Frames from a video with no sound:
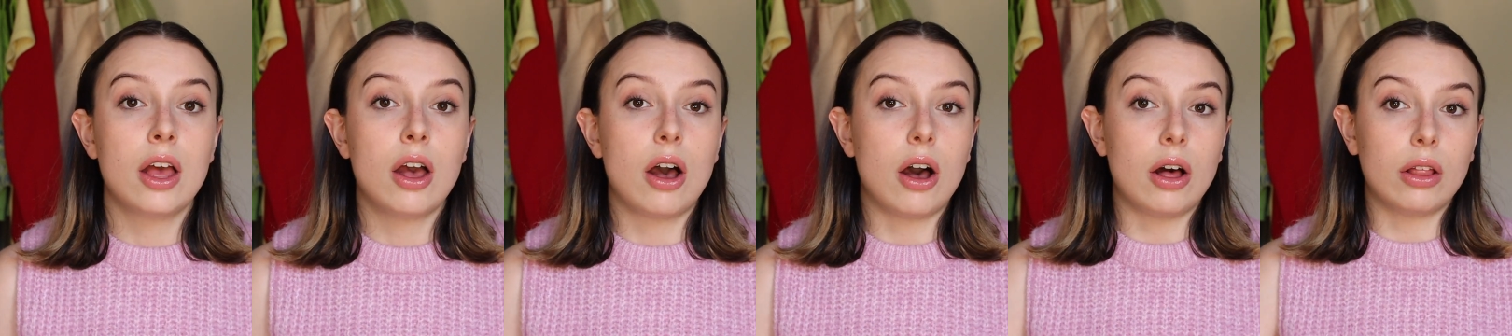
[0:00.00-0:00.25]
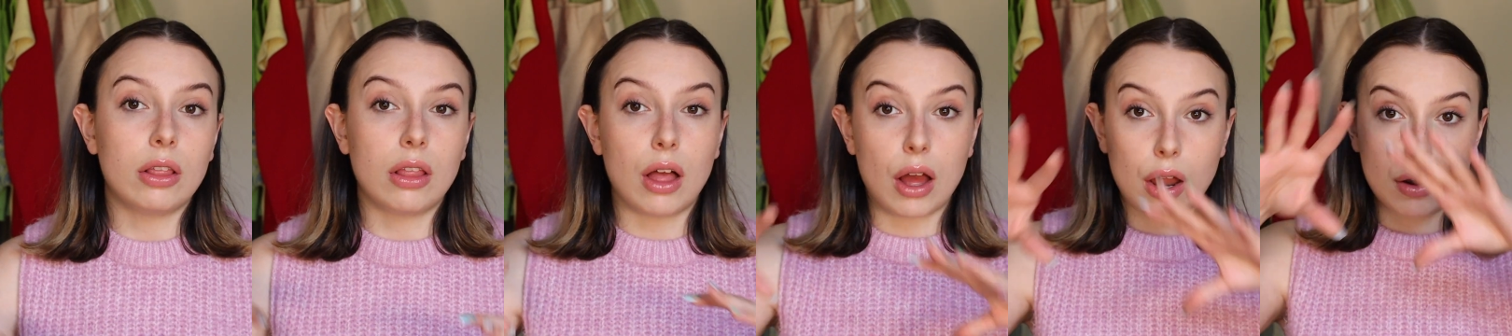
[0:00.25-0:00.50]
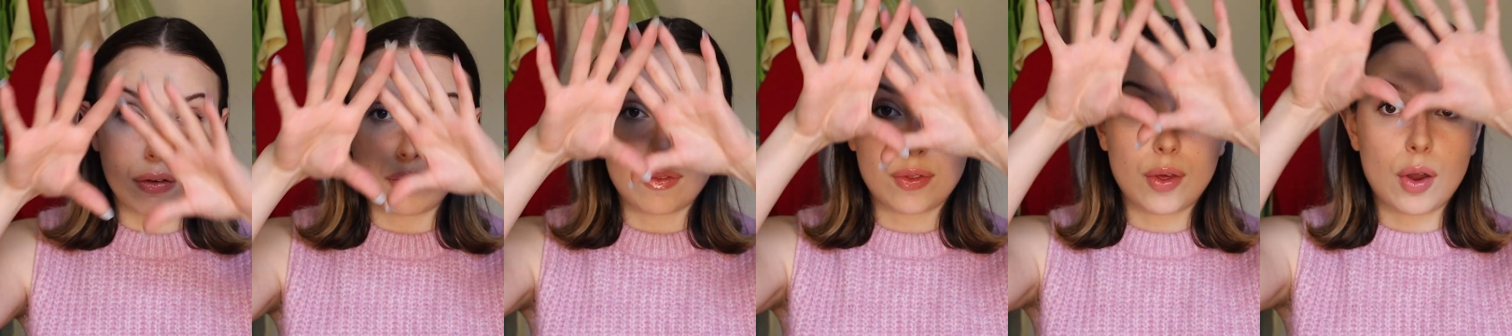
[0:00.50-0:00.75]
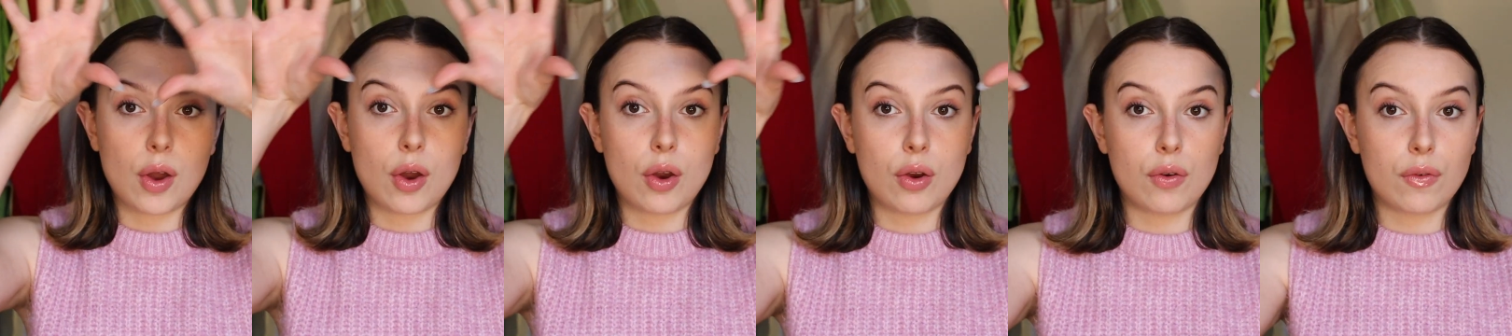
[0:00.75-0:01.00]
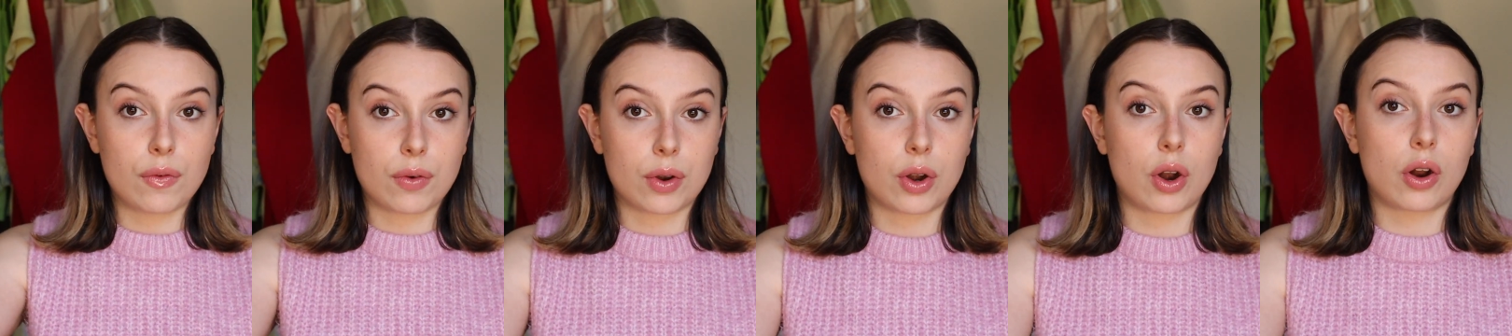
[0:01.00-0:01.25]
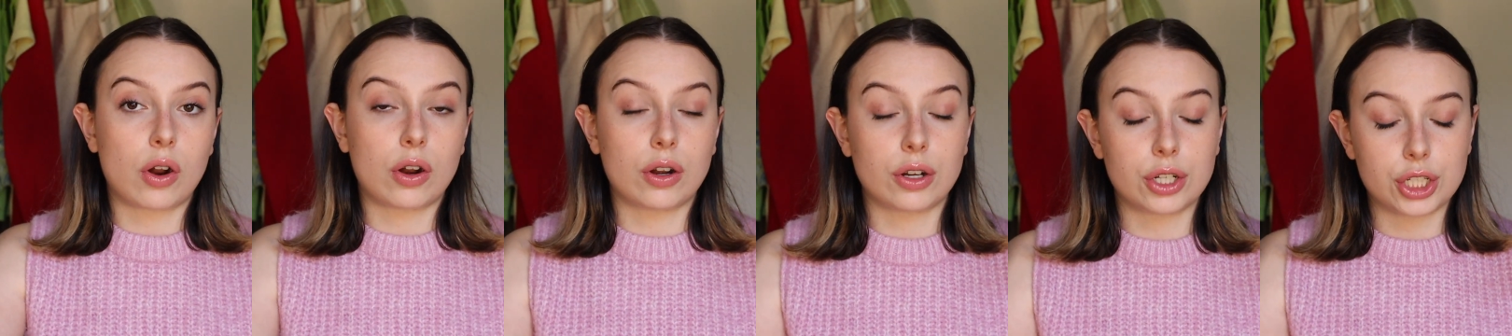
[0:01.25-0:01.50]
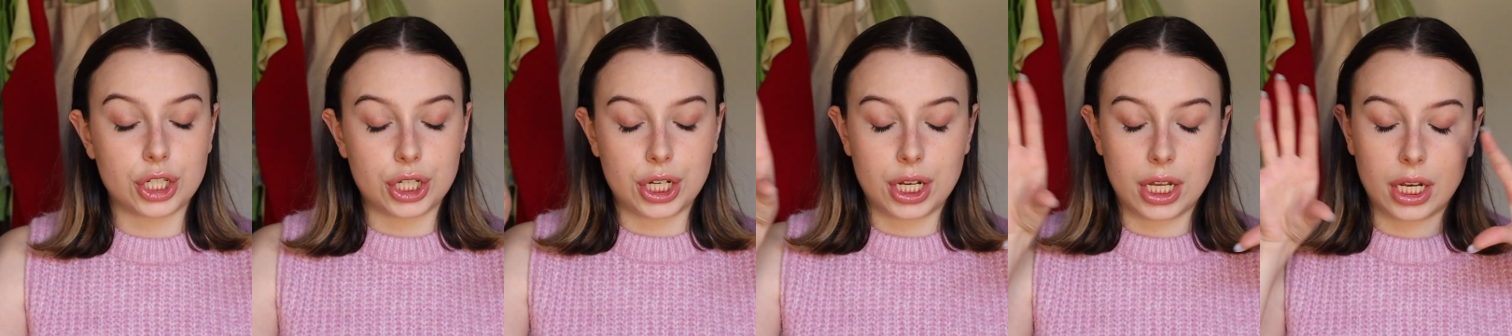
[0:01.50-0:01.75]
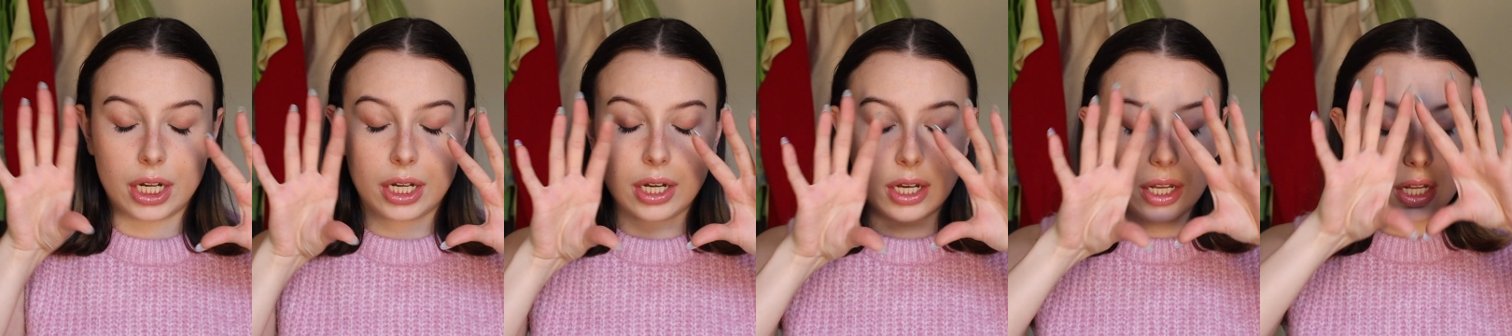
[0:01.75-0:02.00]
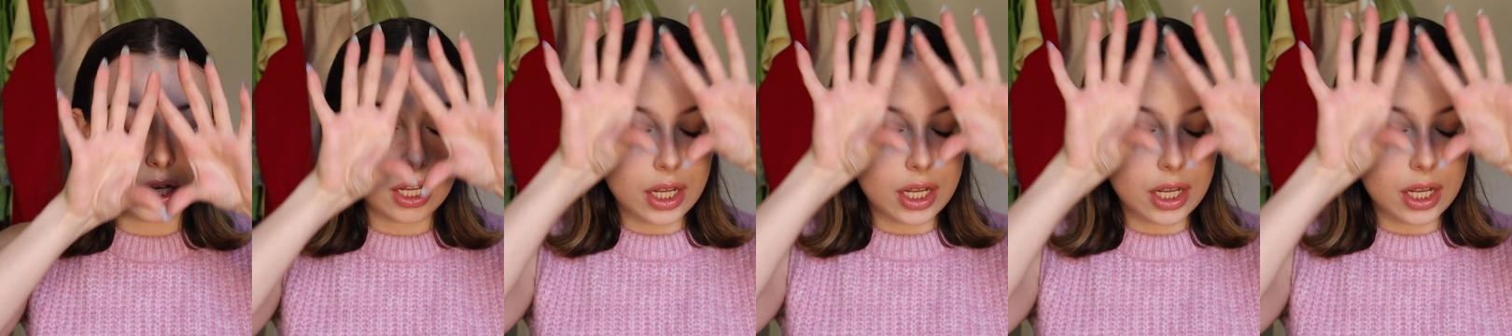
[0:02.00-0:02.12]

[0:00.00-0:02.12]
a lot of the overarching